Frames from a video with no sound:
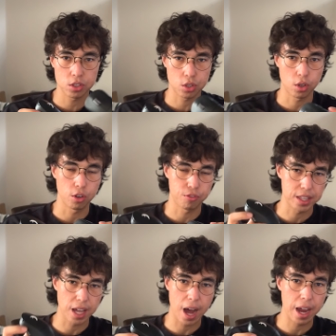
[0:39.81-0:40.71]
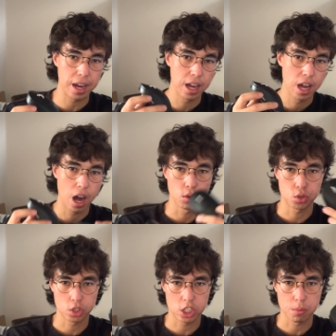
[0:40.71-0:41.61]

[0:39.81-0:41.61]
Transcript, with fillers: So if I die, I will switch the